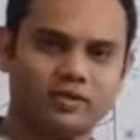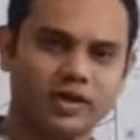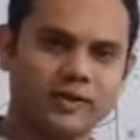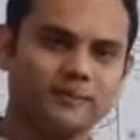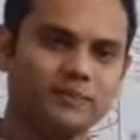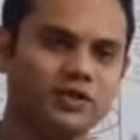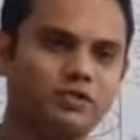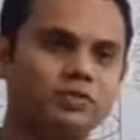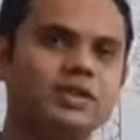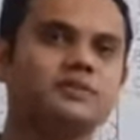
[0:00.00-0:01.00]
Okay,
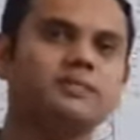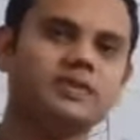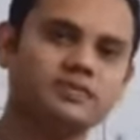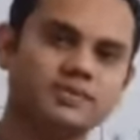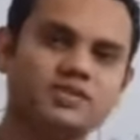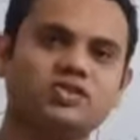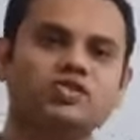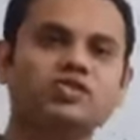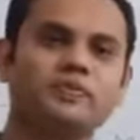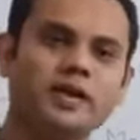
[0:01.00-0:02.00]
to disperse means
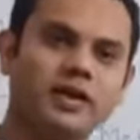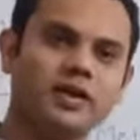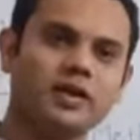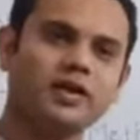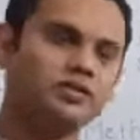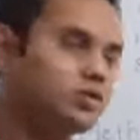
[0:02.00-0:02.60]
to spread.